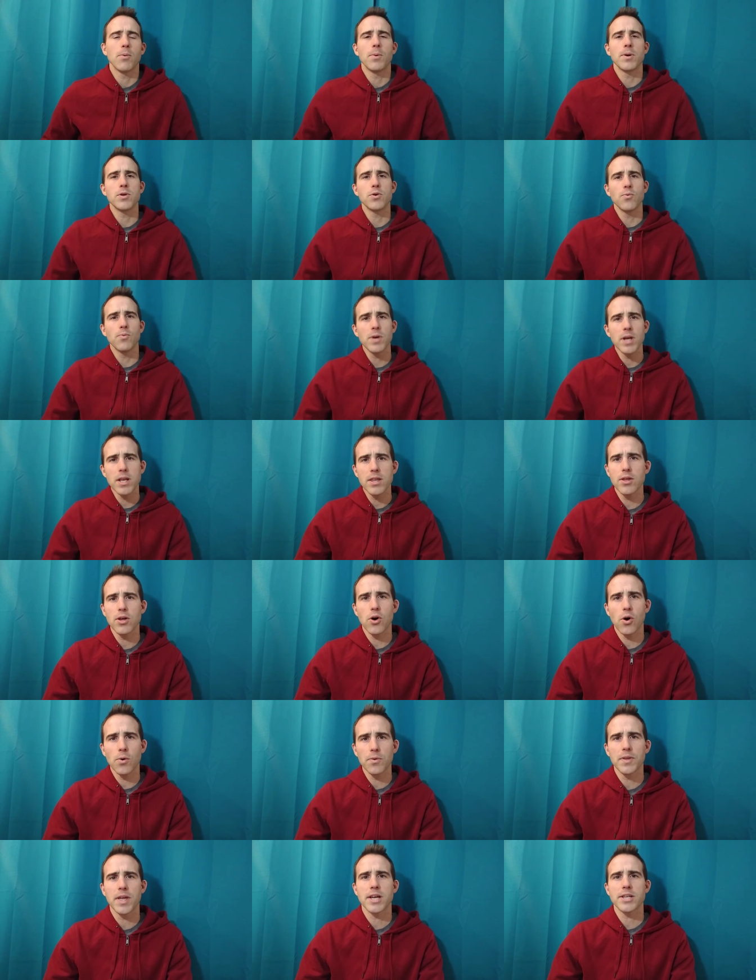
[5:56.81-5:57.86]
When you read the
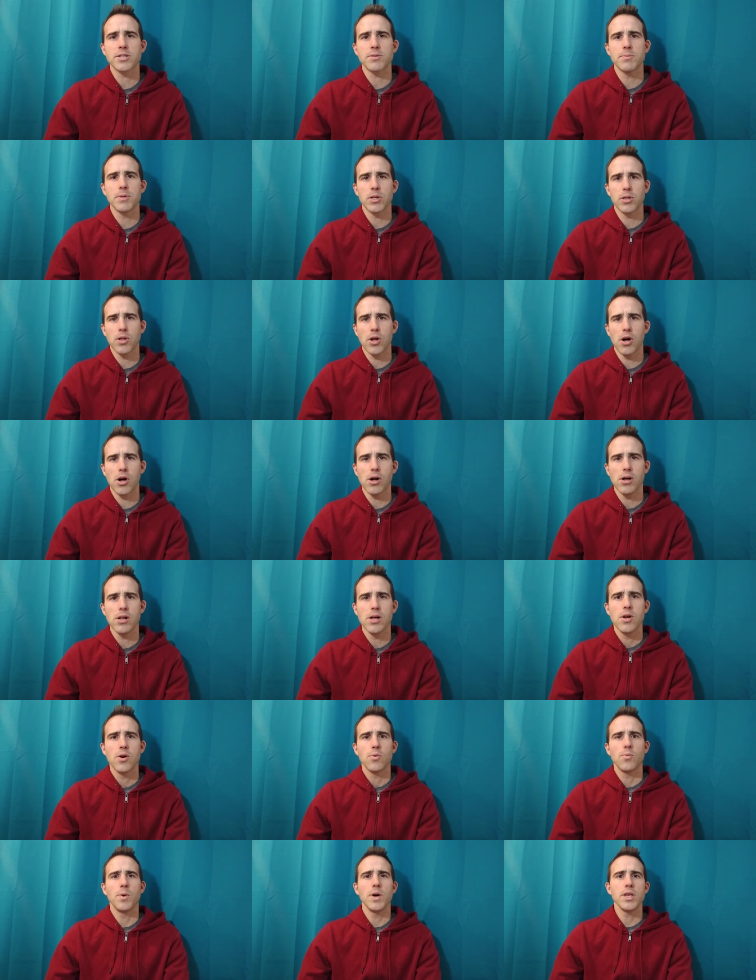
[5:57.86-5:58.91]
Old Testament law,
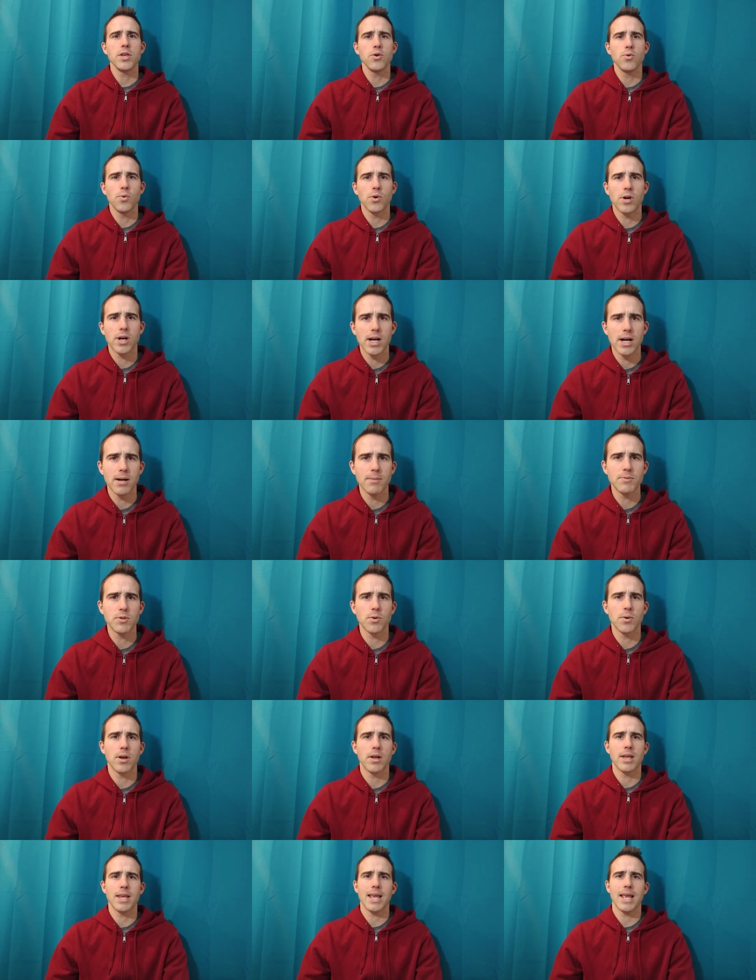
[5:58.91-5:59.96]
what you will come
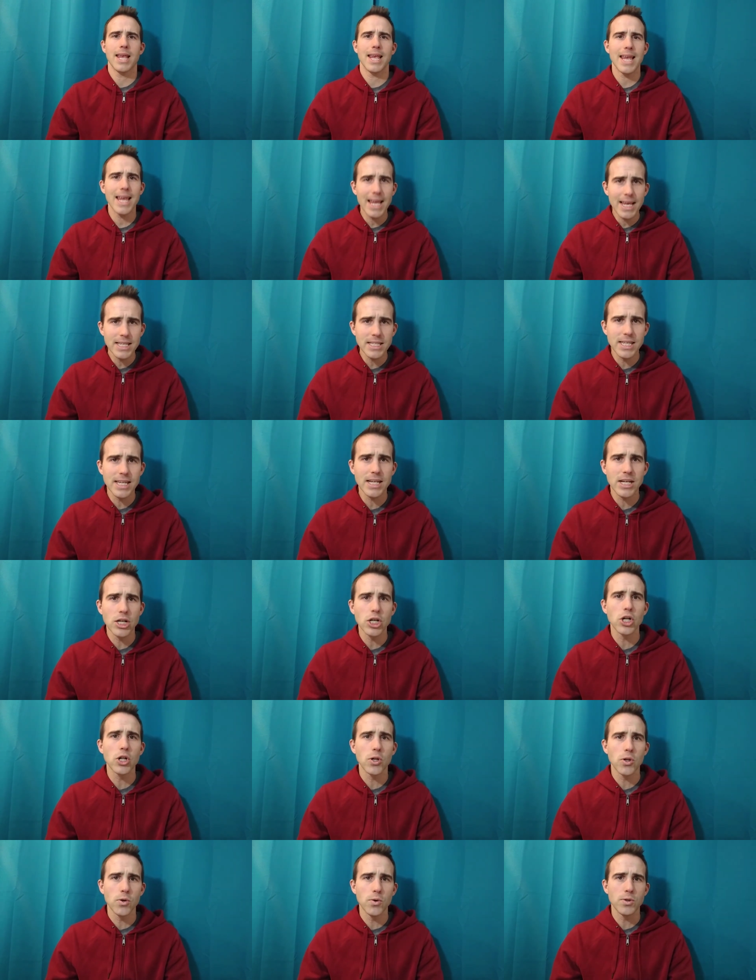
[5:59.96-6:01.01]
to an easy
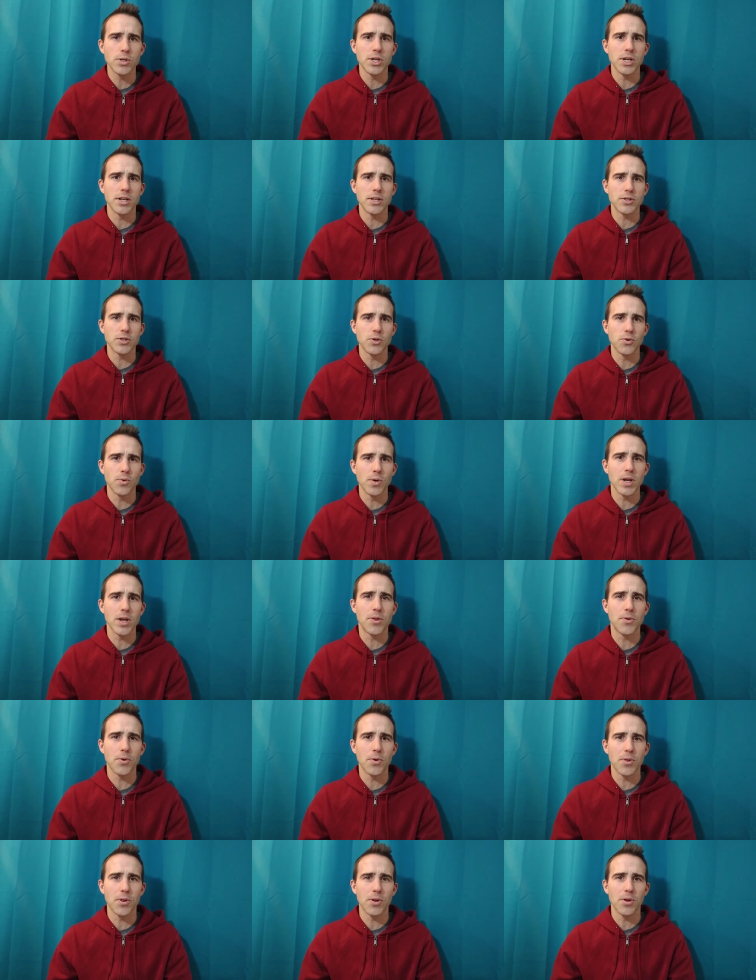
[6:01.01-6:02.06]
conclusion as you read
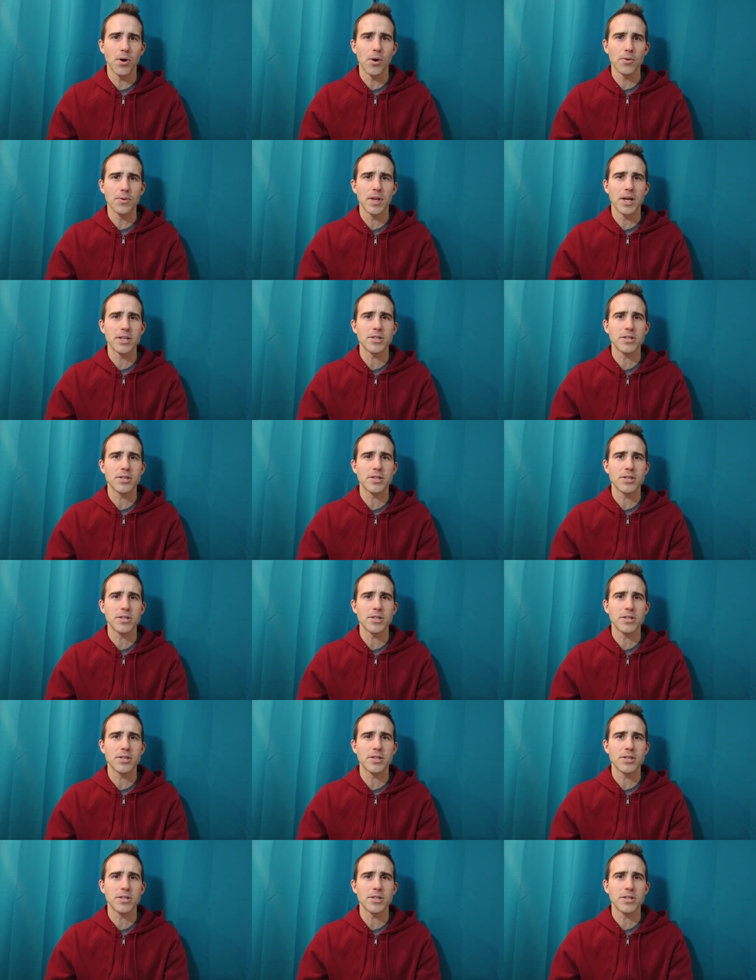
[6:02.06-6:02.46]
through the Old